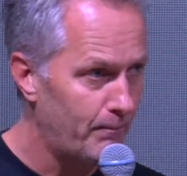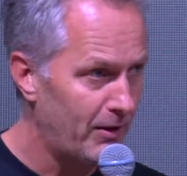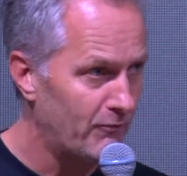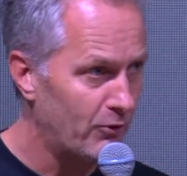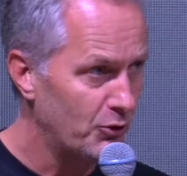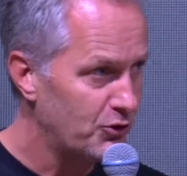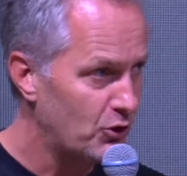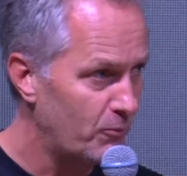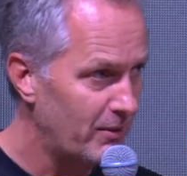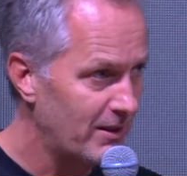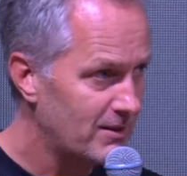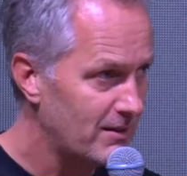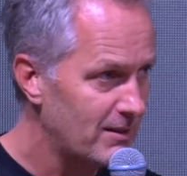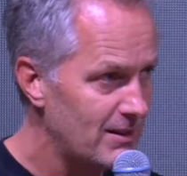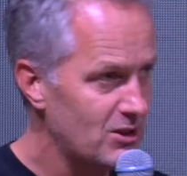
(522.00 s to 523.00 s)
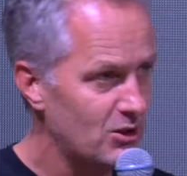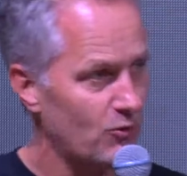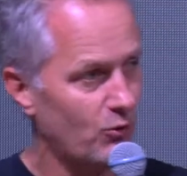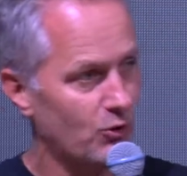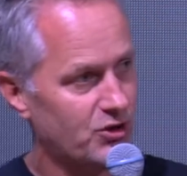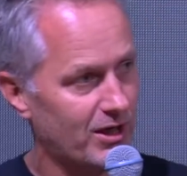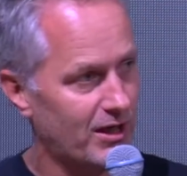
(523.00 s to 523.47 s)
pivot your business,
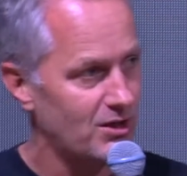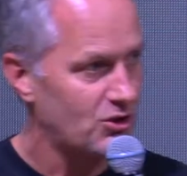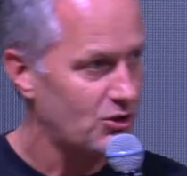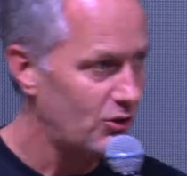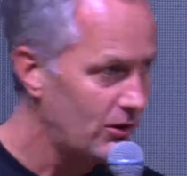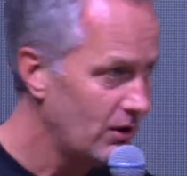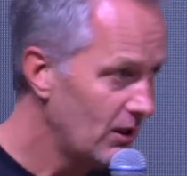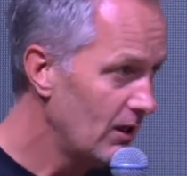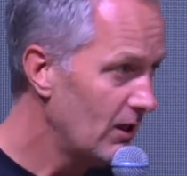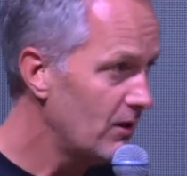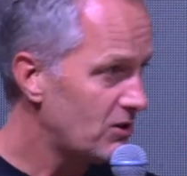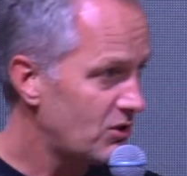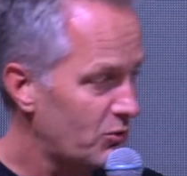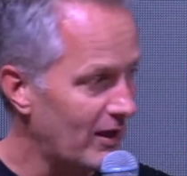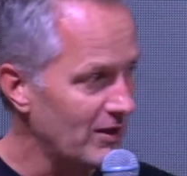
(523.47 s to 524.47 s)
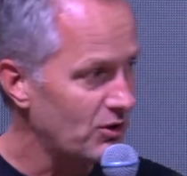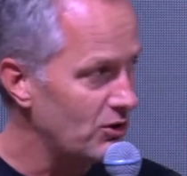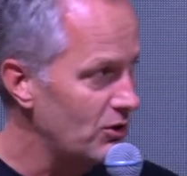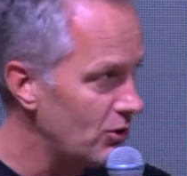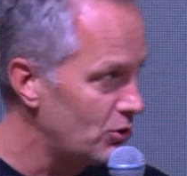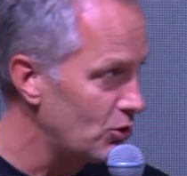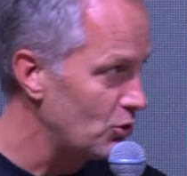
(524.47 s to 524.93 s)
you will change your
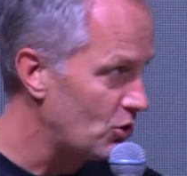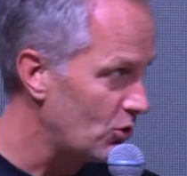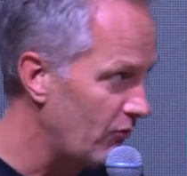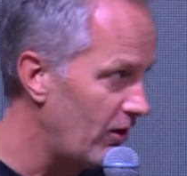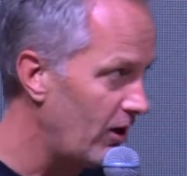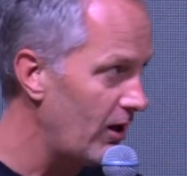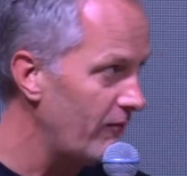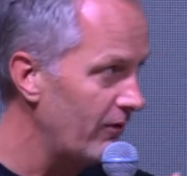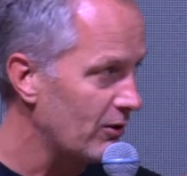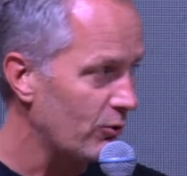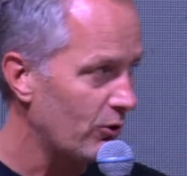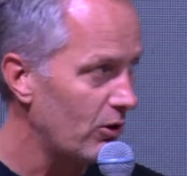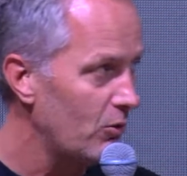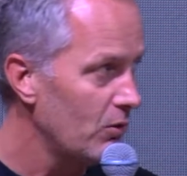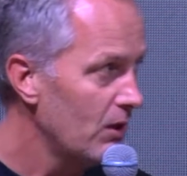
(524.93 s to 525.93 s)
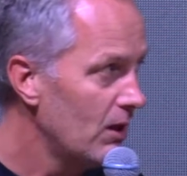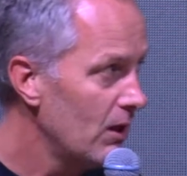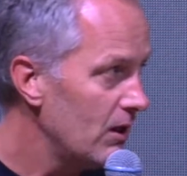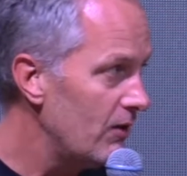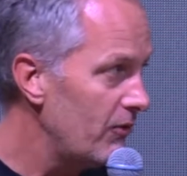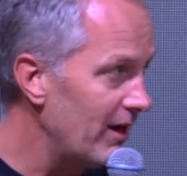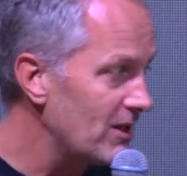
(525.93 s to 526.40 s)
strategy to survive and grow.
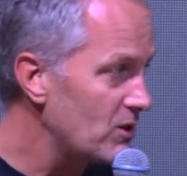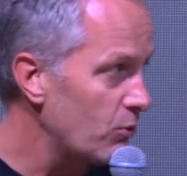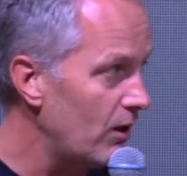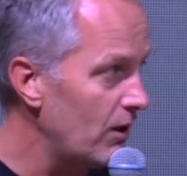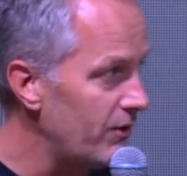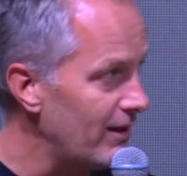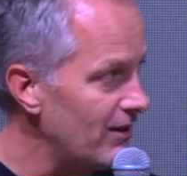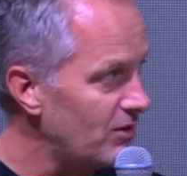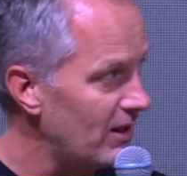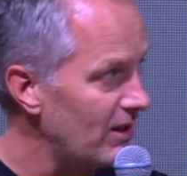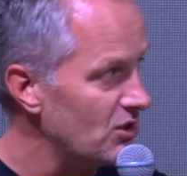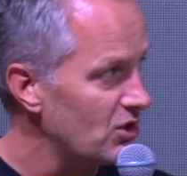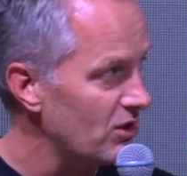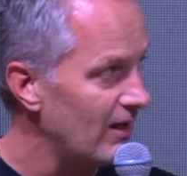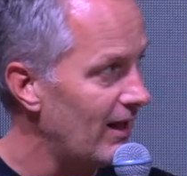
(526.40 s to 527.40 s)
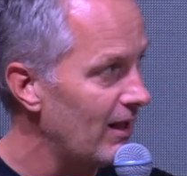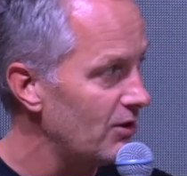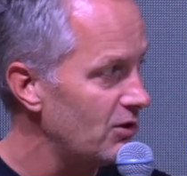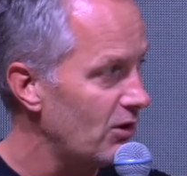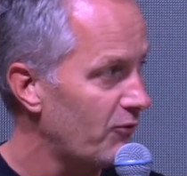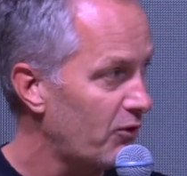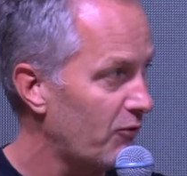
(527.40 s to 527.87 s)
And that's why the
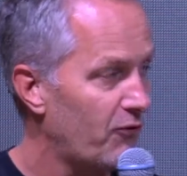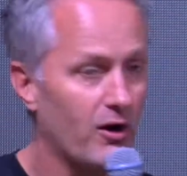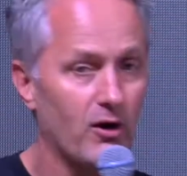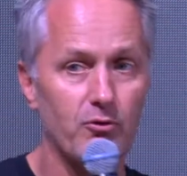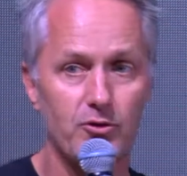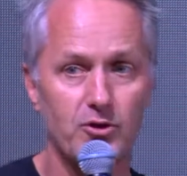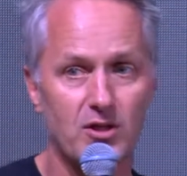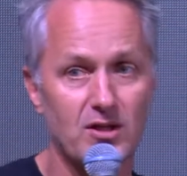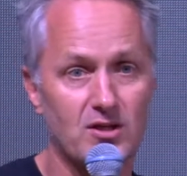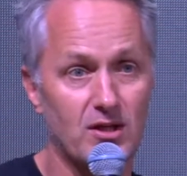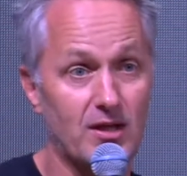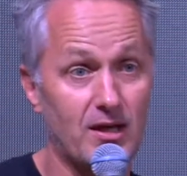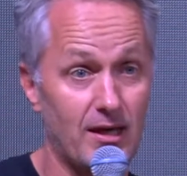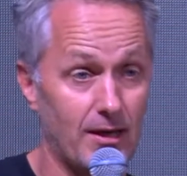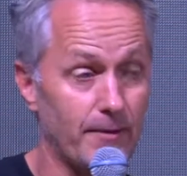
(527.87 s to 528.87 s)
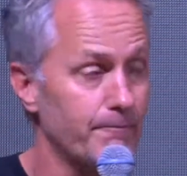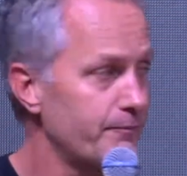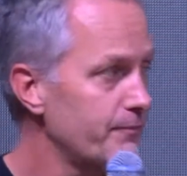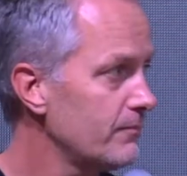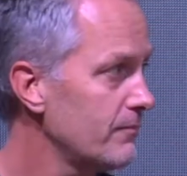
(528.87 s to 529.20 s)
intentionality of the founders is a key.